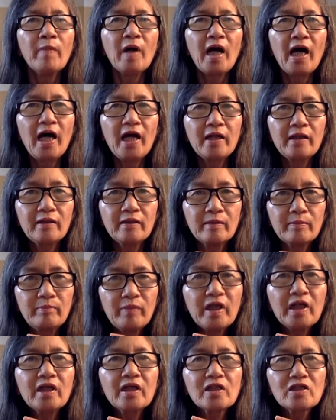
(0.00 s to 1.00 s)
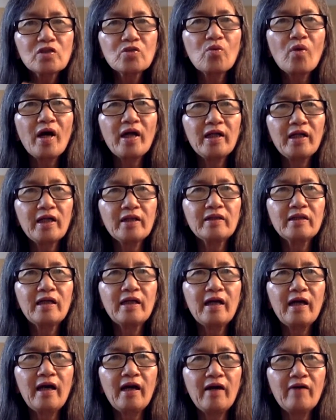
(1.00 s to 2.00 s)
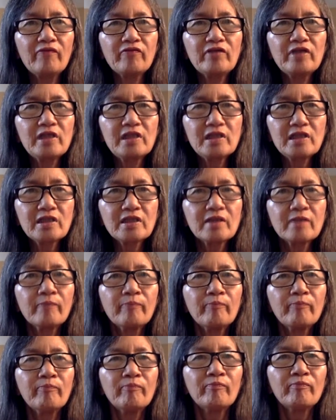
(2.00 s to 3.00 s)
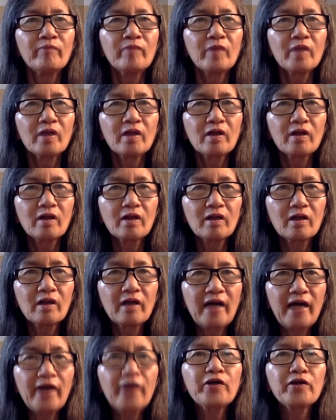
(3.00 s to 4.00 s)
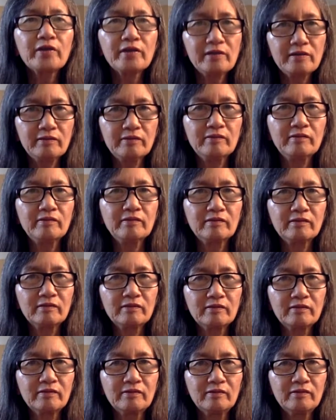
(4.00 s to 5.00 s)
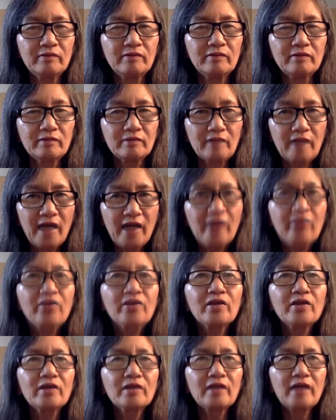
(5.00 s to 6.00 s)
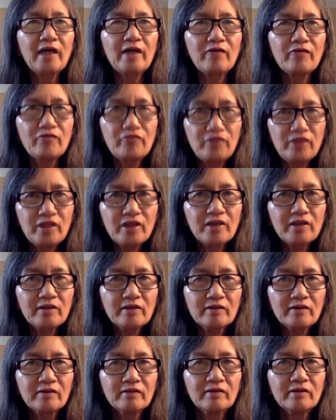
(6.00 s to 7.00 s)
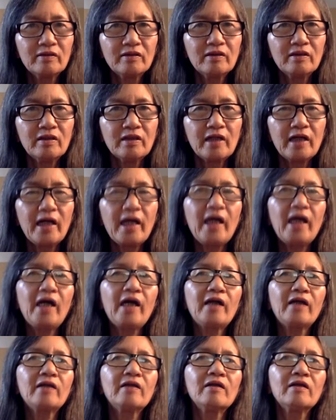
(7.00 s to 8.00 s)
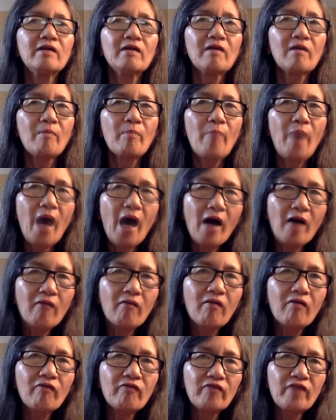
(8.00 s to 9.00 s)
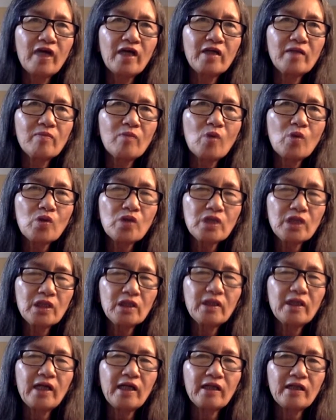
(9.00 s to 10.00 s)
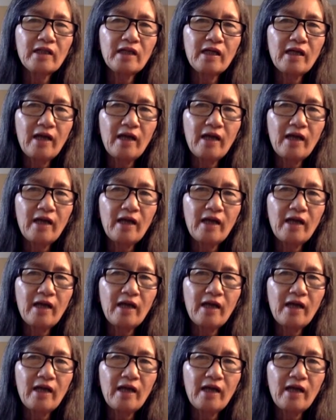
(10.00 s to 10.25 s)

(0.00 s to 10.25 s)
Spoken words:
and the biggest one that they have is anger and fear. And part of the emotion that they